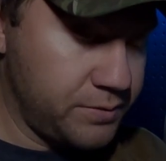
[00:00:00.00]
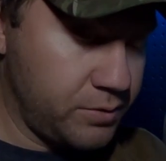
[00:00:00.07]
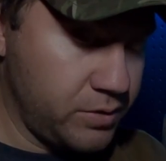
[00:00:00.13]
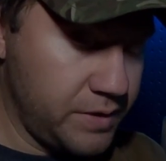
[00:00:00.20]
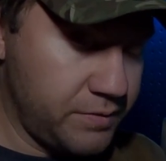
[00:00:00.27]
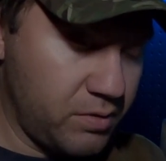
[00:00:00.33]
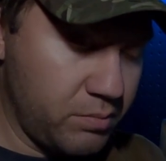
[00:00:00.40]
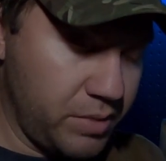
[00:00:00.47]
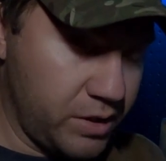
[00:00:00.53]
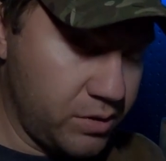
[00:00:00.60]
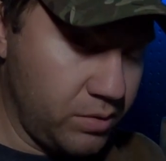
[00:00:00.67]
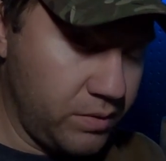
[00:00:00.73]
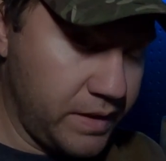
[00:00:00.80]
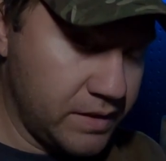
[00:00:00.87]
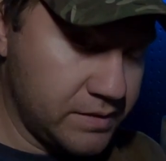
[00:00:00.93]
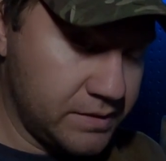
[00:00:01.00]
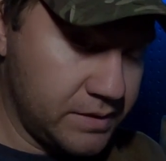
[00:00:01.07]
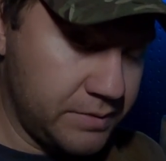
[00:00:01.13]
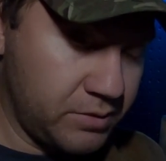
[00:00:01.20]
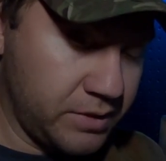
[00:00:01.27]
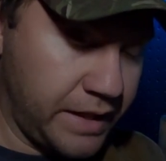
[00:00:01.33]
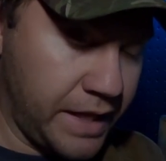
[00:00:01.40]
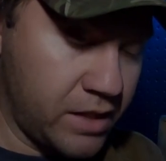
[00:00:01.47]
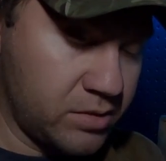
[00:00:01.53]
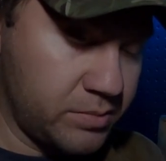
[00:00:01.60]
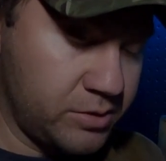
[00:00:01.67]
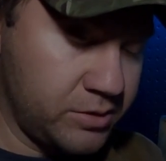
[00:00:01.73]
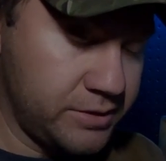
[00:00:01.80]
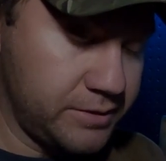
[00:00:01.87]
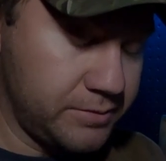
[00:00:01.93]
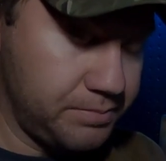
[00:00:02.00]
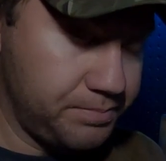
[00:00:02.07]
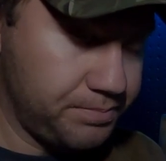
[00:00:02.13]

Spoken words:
for different barrel lengths and different calibers,